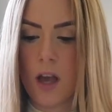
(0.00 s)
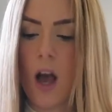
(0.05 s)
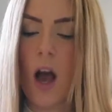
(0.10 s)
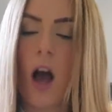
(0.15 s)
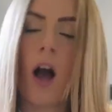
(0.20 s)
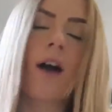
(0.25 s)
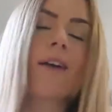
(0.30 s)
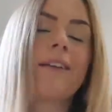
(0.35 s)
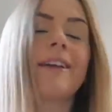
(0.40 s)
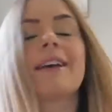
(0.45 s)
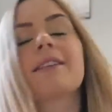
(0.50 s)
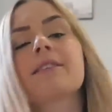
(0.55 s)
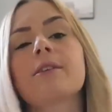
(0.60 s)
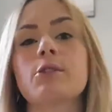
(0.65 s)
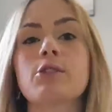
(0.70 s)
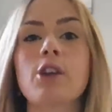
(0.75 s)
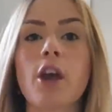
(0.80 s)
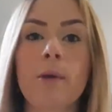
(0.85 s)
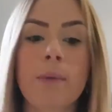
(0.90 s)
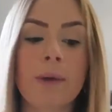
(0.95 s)
Oh yes, I
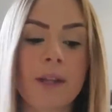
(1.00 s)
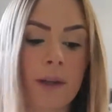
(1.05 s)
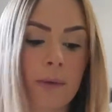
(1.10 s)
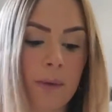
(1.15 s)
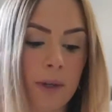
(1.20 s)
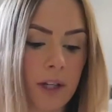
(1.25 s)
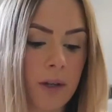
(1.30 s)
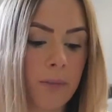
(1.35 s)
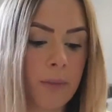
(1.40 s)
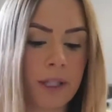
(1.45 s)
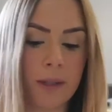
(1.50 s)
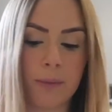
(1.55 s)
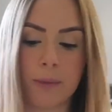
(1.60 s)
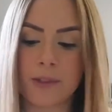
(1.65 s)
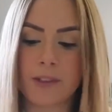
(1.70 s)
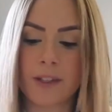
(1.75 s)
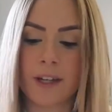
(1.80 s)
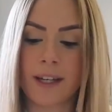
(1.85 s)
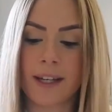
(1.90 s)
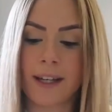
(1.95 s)
was hoping they were going to be
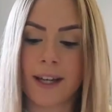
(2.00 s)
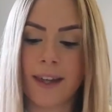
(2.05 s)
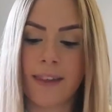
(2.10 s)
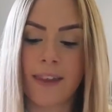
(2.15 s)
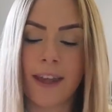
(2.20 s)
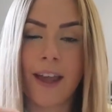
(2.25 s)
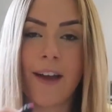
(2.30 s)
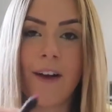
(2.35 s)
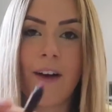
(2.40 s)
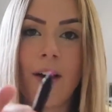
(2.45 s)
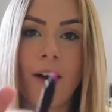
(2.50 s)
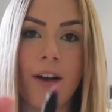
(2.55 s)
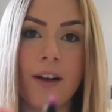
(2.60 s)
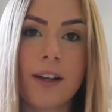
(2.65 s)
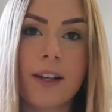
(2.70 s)
double-sided, and they are.